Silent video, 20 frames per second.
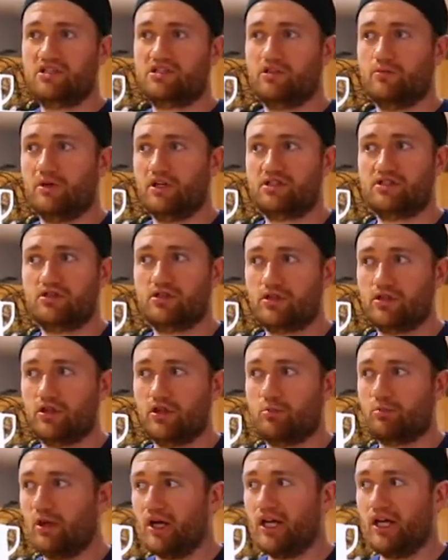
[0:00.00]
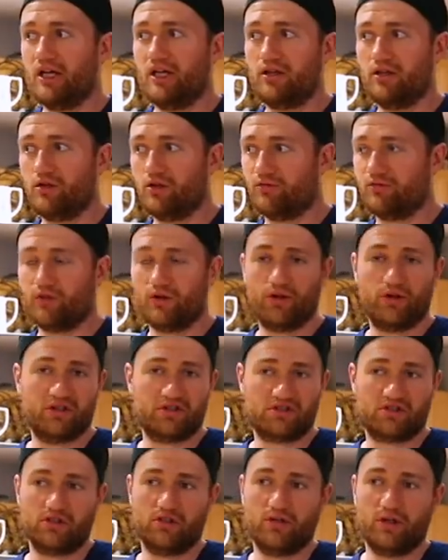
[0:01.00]
some exterior paint, new
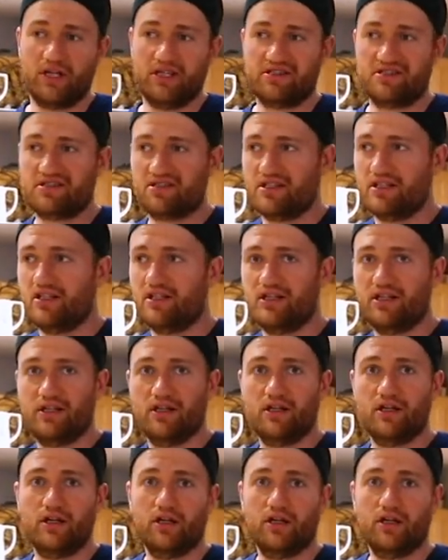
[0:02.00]
furnace, new AC.